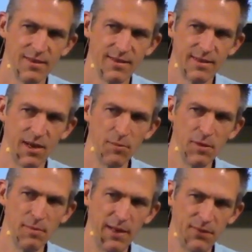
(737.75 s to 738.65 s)
Tell me
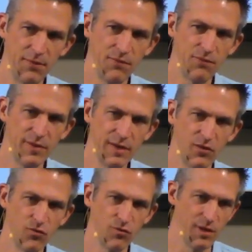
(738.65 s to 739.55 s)
about the
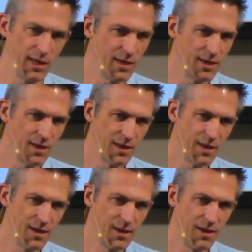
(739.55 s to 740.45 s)
fig tree.
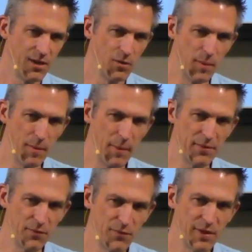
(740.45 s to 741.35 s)
You remember about
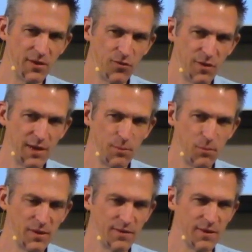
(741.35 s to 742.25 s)
the fig tree a couple
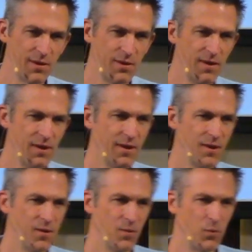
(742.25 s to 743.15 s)
weeks ago?
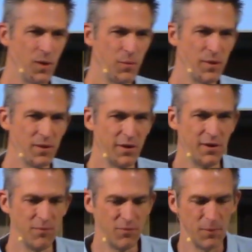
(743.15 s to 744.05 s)
What did we
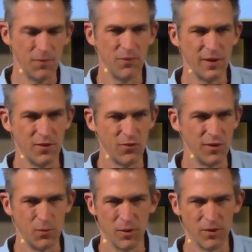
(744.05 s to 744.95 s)
learn from the fig tree,
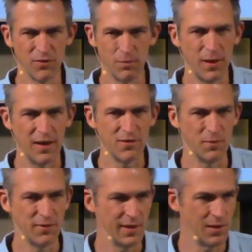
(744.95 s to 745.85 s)
or what are some possible
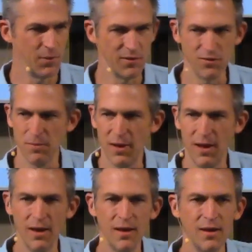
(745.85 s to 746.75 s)
takeaways from that?